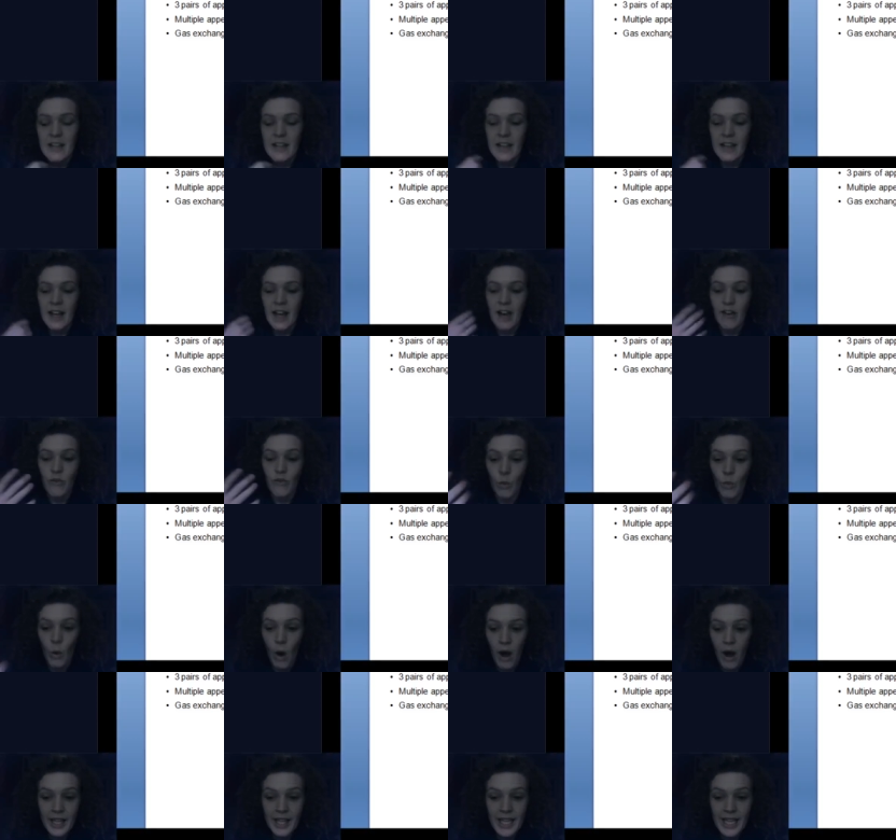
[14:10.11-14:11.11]
They have
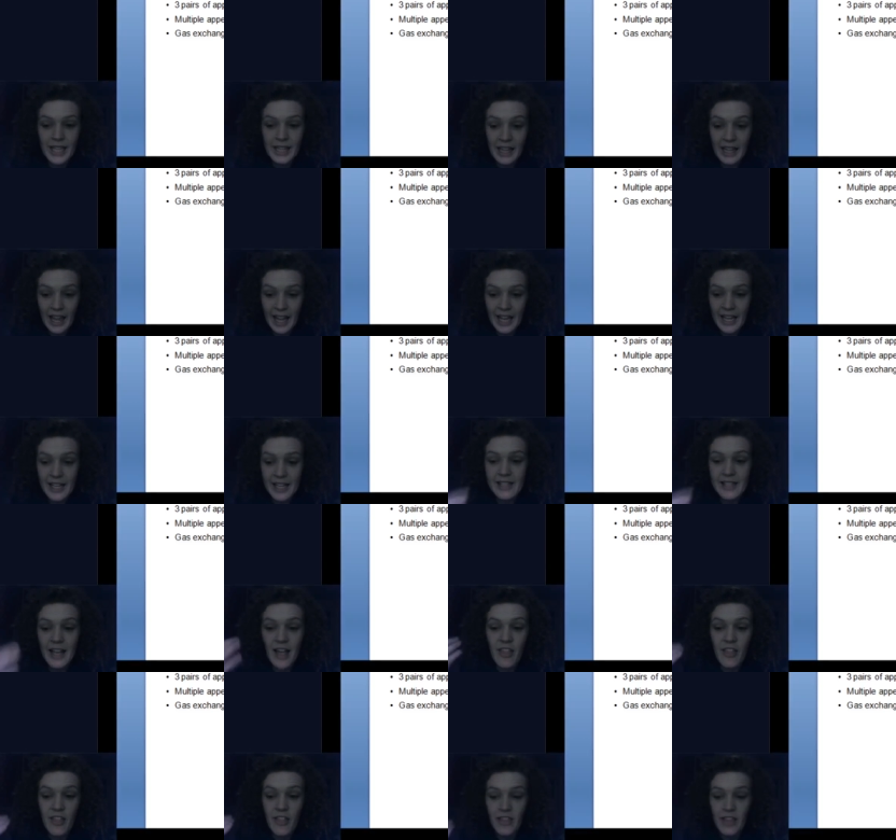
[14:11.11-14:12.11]
walking legs,
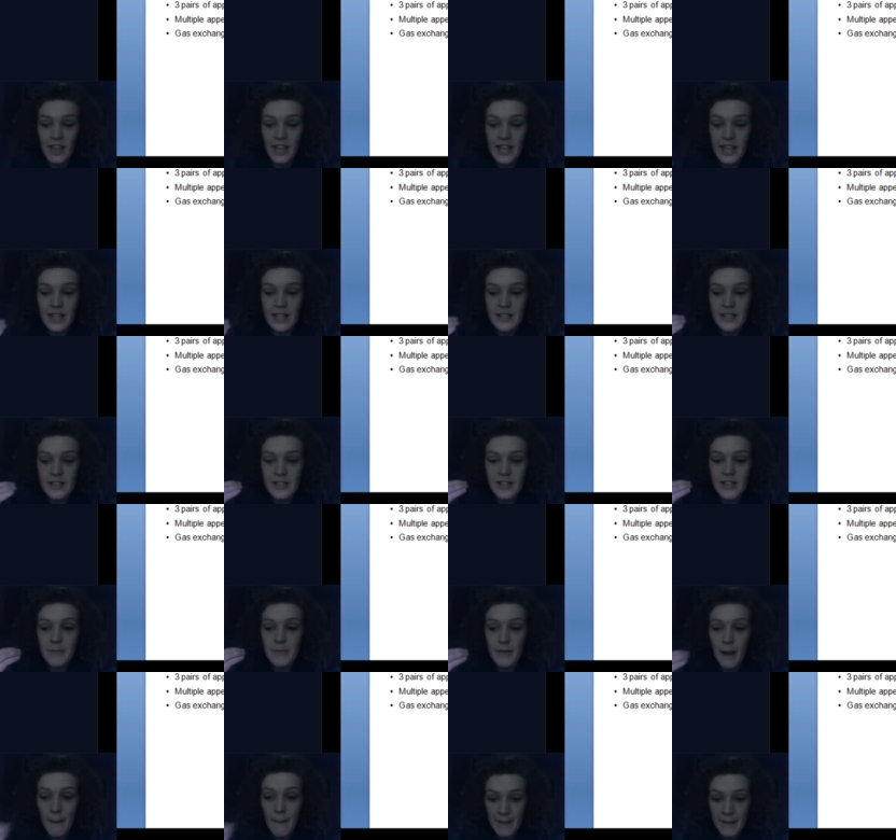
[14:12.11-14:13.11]
and these
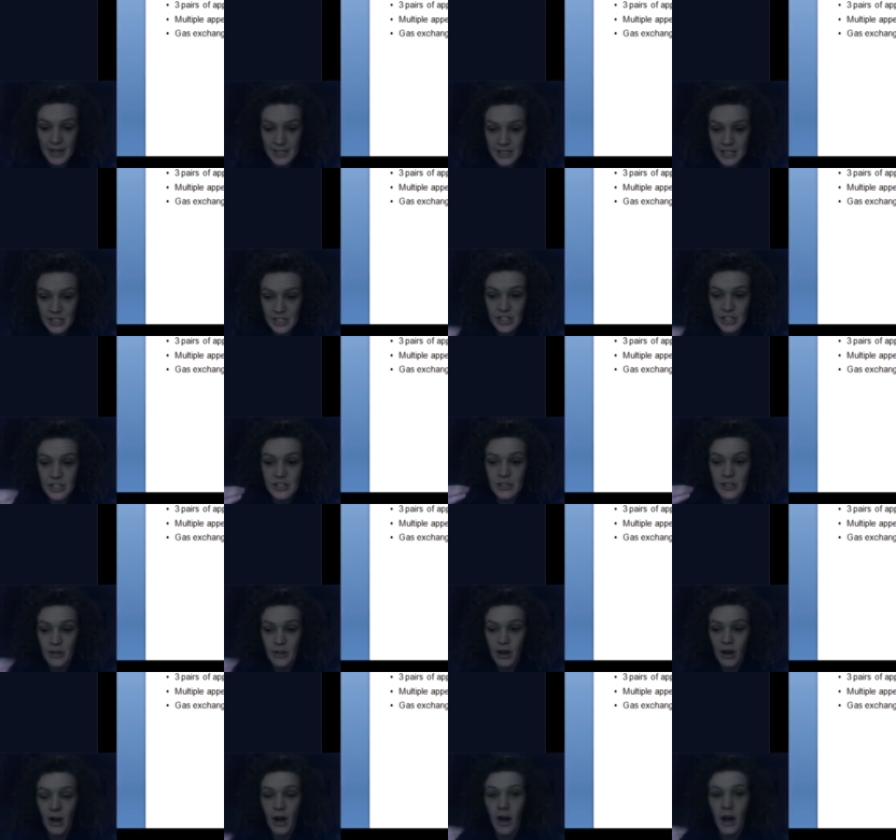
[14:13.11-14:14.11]
appendages
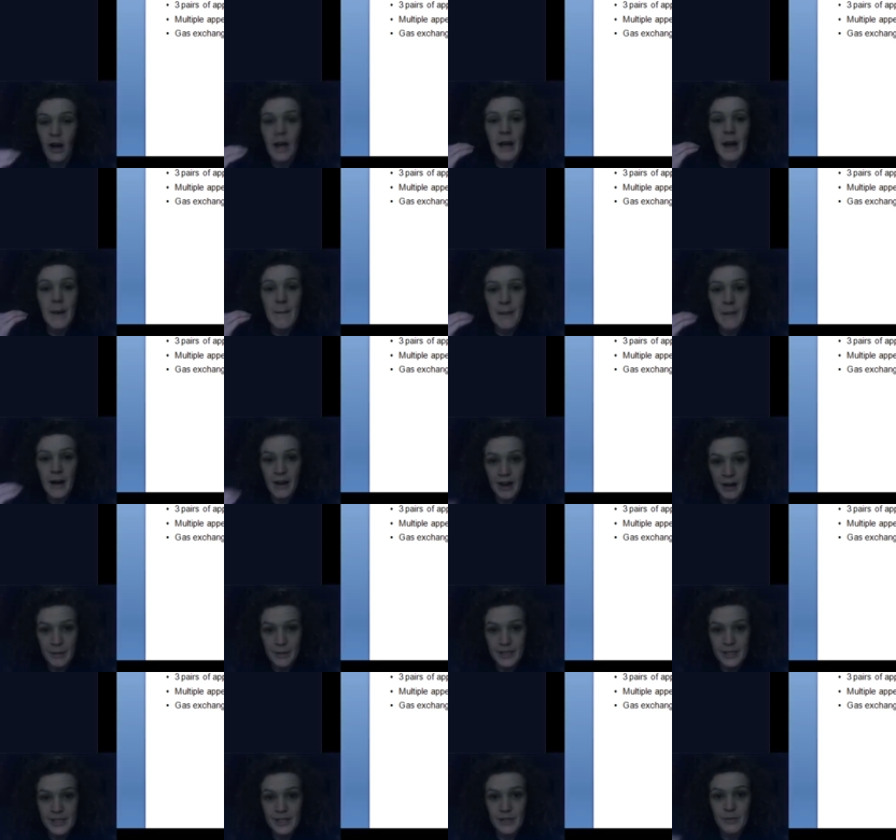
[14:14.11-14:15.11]
are all
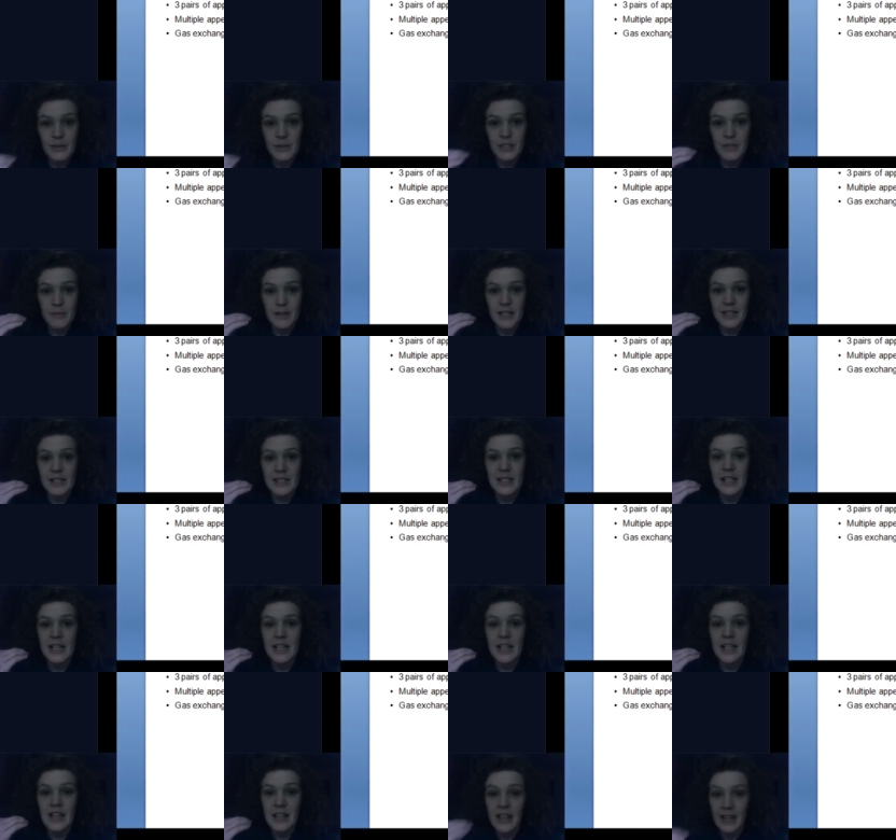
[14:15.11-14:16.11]
biramous, which means
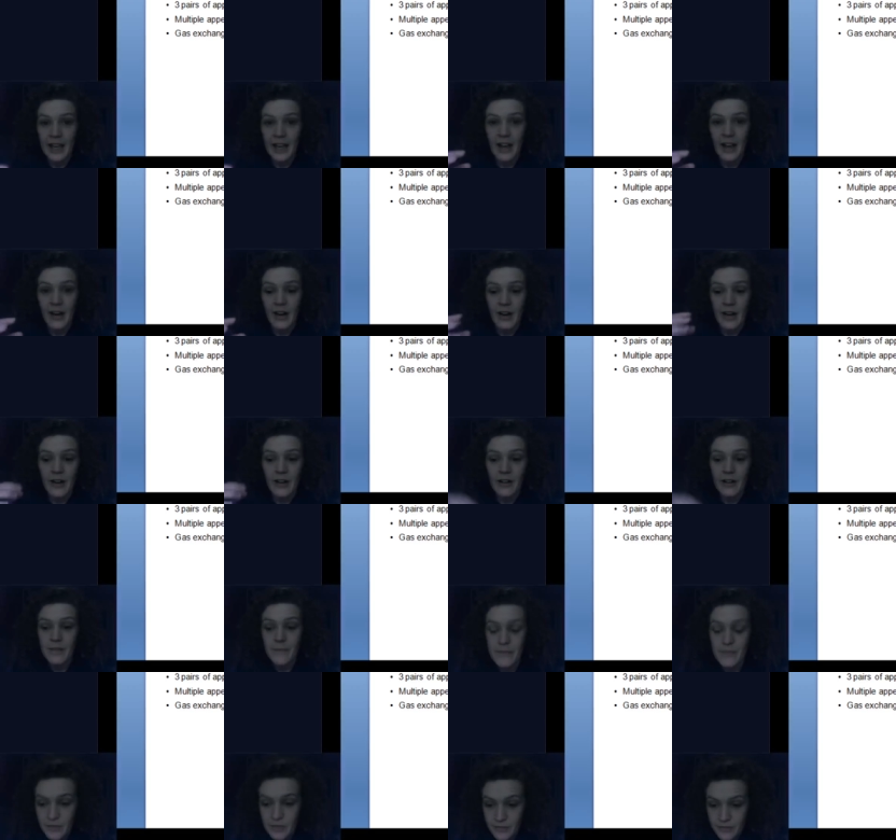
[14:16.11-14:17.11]
they are
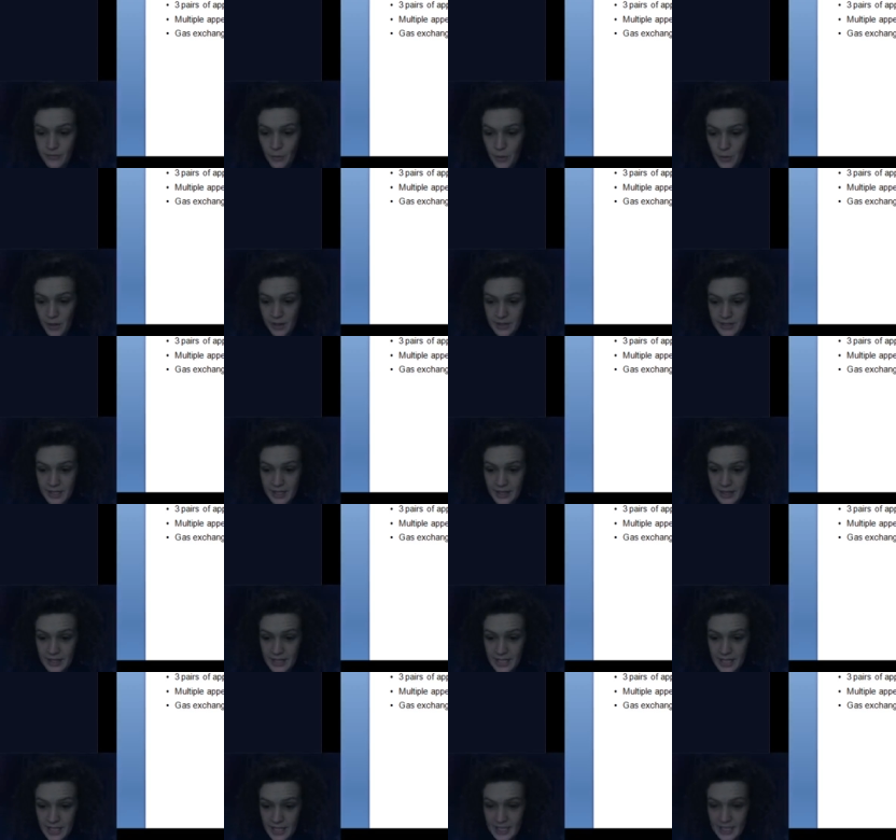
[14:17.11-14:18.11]
forked at
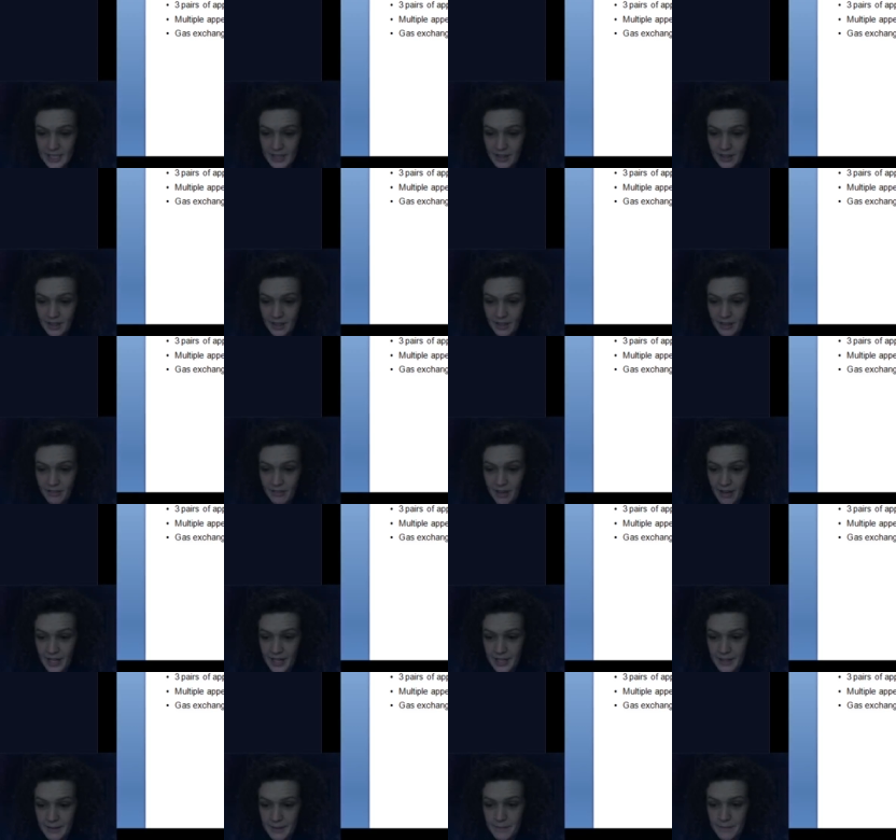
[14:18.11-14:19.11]
the end there,
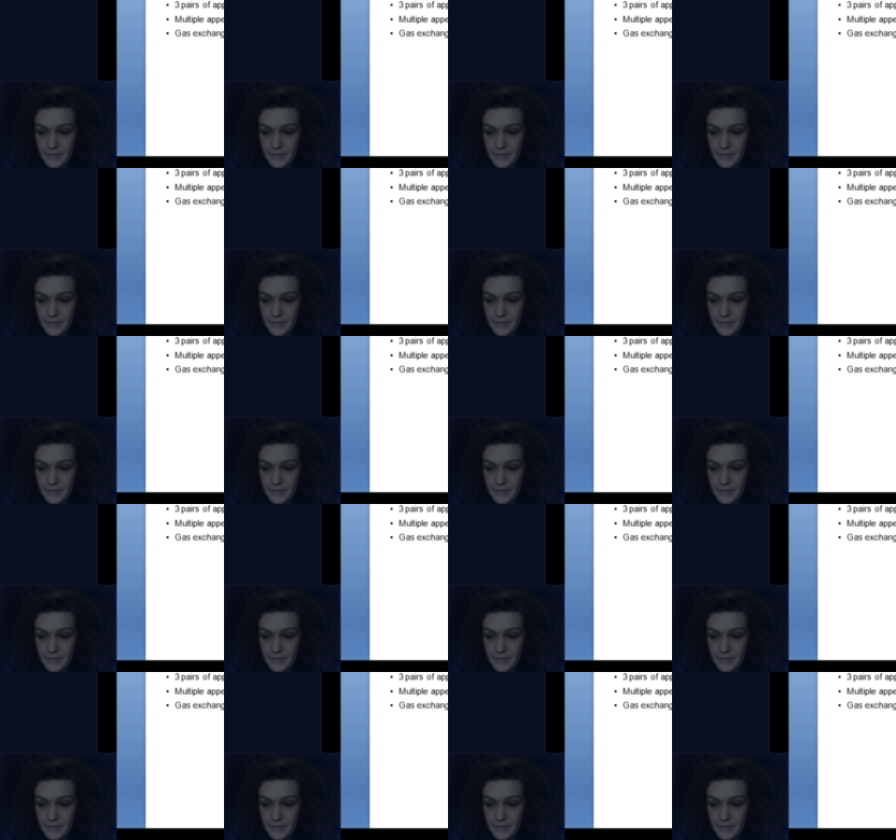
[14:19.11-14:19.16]
right?